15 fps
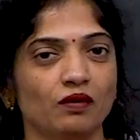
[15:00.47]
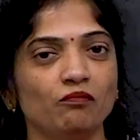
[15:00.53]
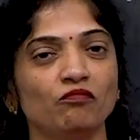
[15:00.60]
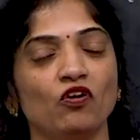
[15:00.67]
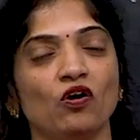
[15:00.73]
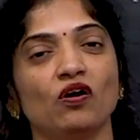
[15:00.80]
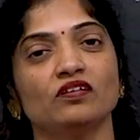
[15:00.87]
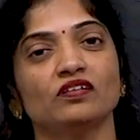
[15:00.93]

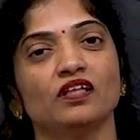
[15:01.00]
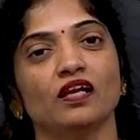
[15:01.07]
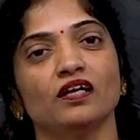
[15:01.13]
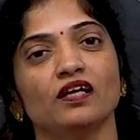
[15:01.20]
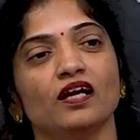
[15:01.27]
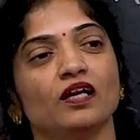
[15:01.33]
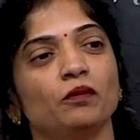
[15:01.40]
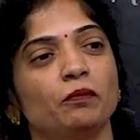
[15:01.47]
Somewhat
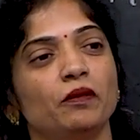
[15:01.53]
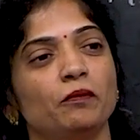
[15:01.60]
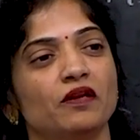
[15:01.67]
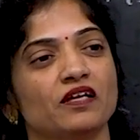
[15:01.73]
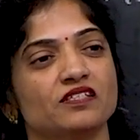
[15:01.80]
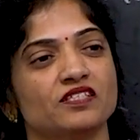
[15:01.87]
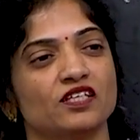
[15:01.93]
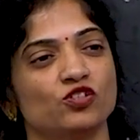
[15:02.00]
Telangana people
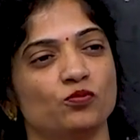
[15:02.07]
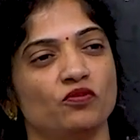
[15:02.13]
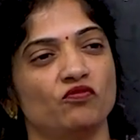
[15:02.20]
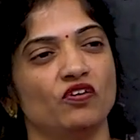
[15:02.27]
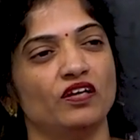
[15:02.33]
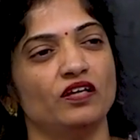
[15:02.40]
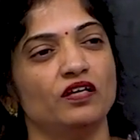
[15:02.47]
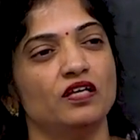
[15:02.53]
are said to be
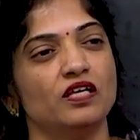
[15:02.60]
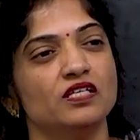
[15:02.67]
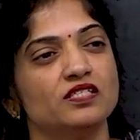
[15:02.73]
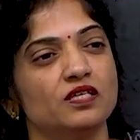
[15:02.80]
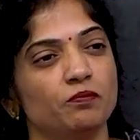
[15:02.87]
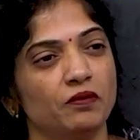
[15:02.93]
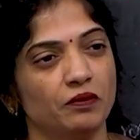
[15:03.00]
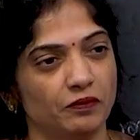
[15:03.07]
very
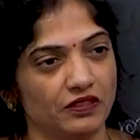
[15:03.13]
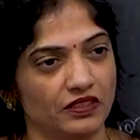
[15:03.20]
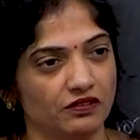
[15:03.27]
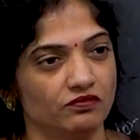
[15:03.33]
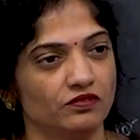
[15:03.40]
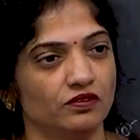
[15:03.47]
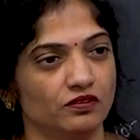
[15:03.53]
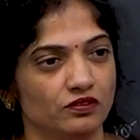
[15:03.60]
lazy people in
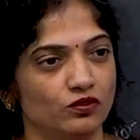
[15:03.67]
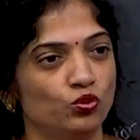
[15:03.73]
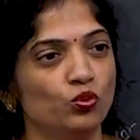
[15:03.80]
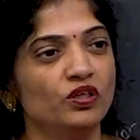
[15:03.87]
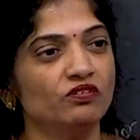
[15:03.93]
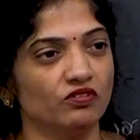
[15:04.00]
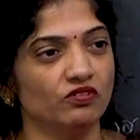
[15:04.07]
doing